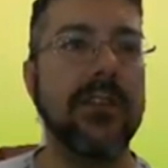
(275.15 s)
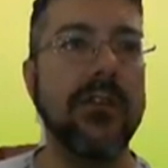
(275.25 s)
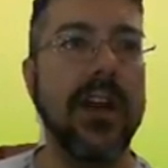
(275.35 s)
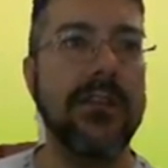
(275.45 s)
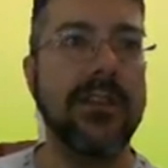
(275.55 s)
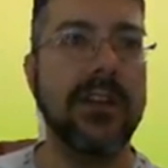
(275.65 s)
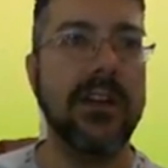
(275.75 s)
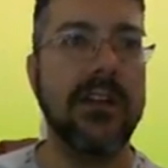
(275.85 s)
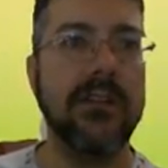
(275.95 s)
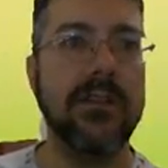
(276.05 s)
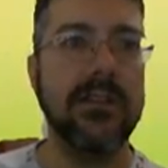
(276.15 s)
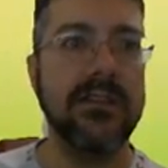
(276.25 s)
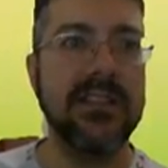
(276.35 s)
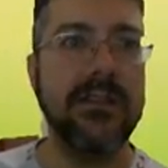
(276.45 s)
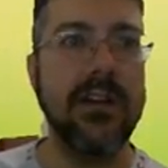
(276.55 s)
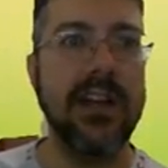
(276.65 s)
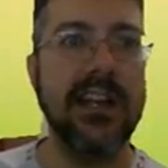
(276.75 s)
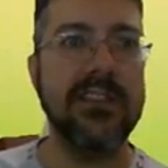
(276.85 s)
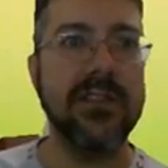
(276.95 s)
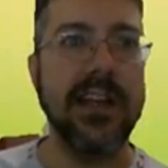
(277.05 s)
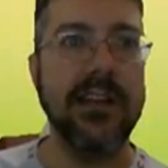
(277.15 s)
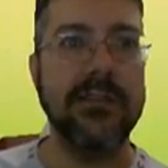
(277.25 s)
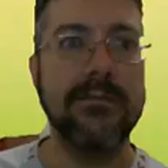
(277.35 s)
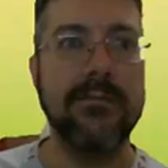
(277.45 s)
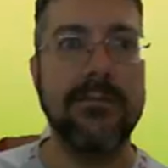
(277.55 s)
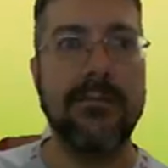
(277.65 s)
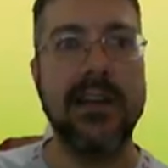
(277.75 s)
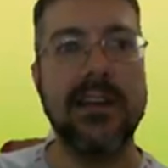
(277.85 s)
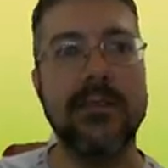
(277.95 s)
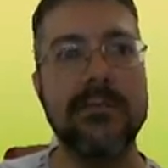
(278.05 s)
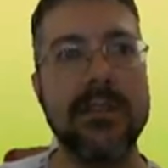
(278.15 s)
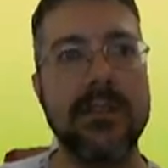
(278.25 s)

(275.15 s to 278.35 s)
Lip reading: You have several layers you can pile up.